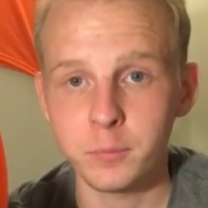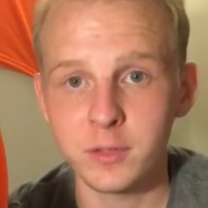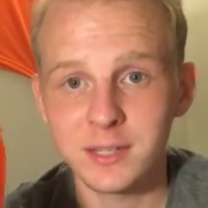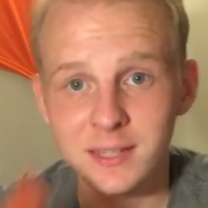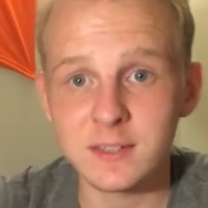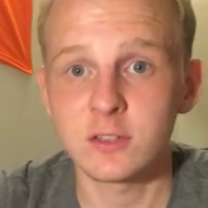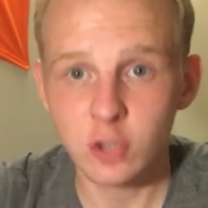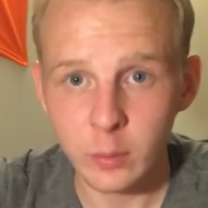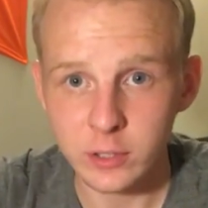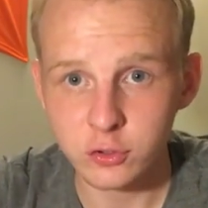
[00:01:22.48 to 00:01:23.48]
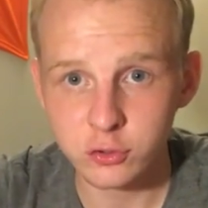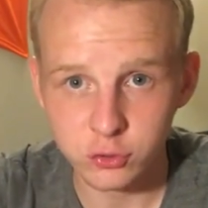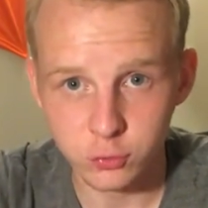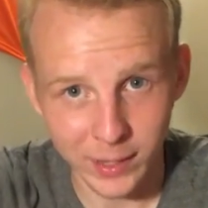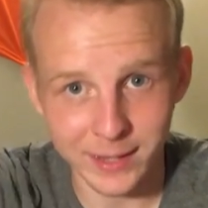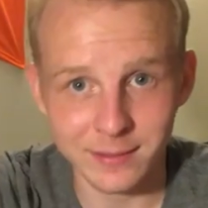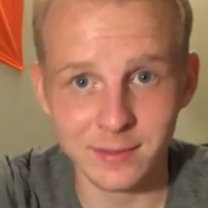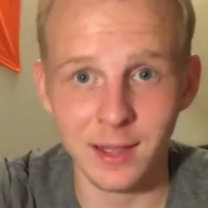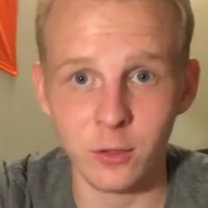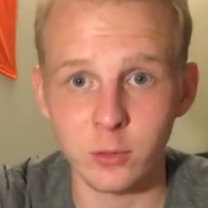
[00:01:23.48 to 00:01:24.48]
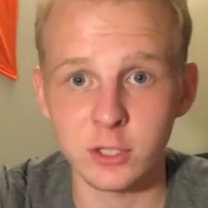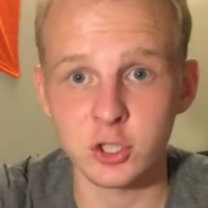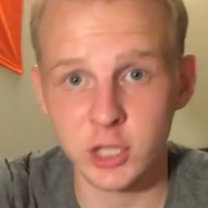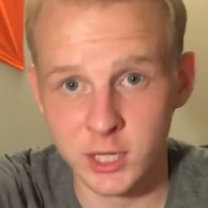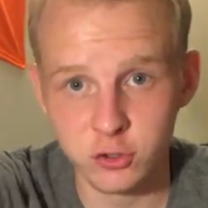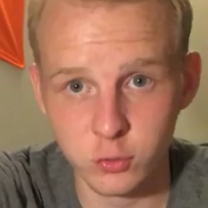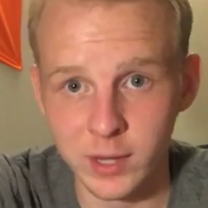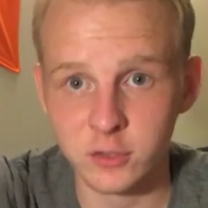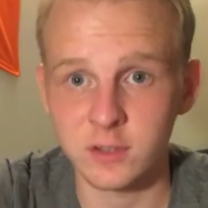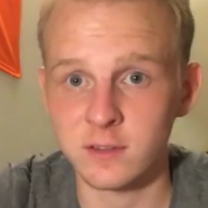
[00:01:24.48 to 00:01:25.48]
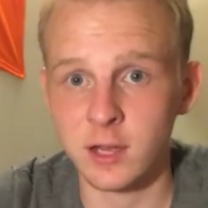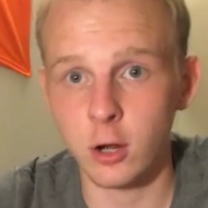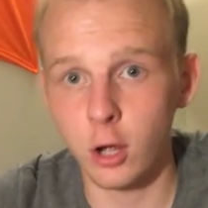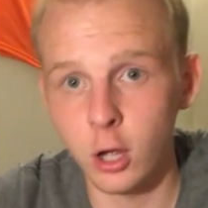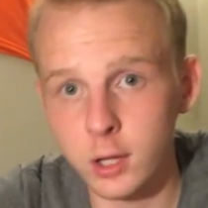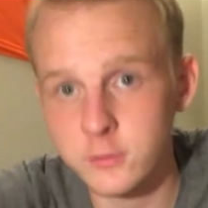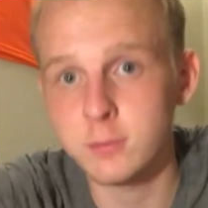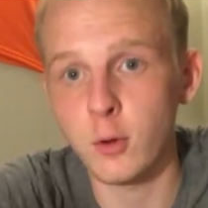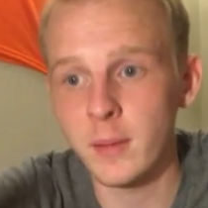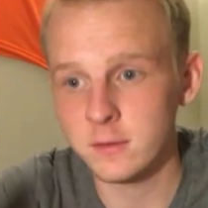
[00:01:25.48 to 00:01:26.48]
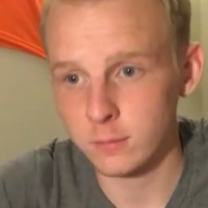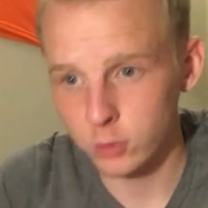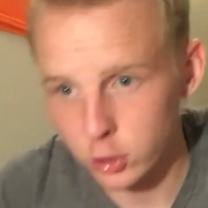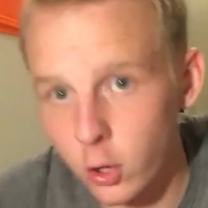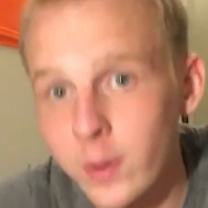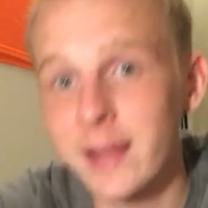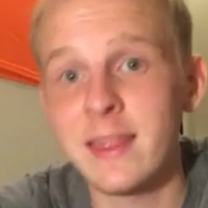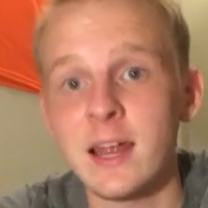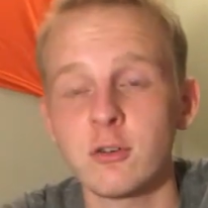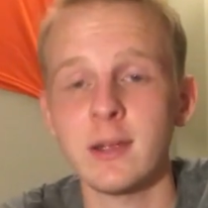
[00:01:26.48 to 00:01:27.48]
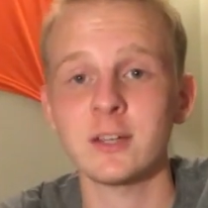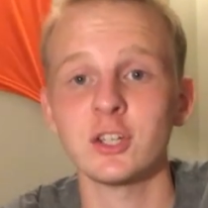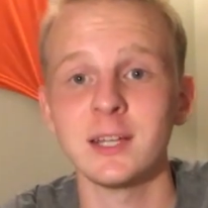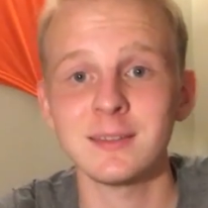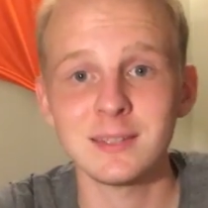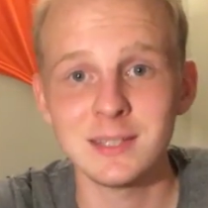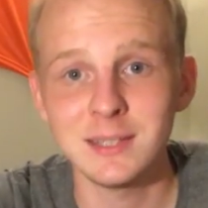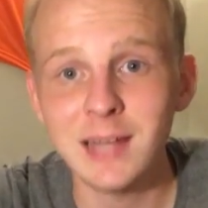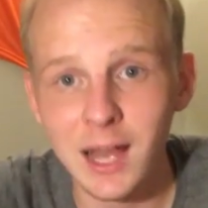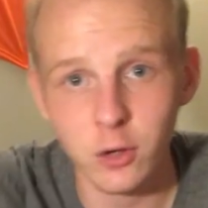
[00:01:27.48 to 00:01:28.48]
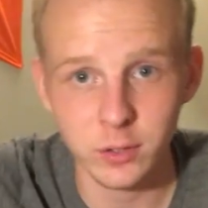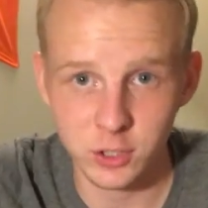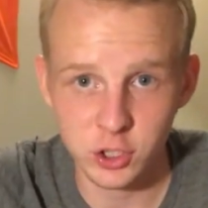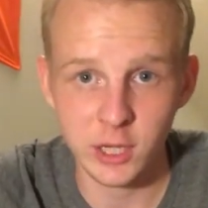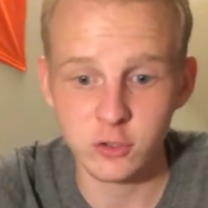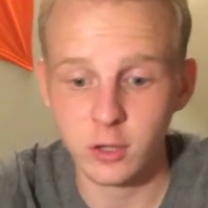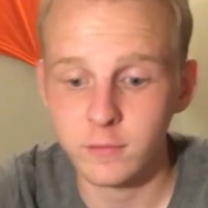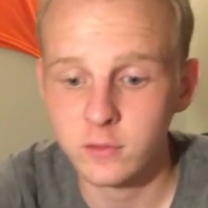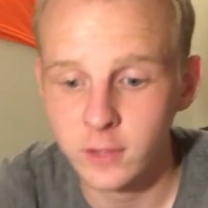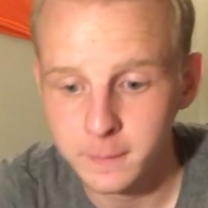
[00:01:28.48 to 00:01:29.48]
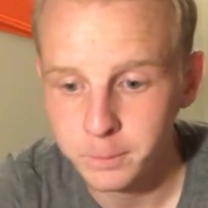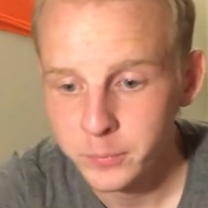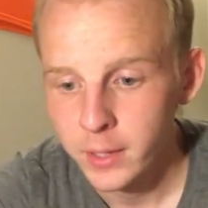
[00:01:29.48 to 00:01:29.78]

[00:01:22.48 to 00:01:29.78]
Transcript: the disc is going straight. It's not going to change direction. It's got all of its momentum going in that direction. It's not going to change all of a sudden.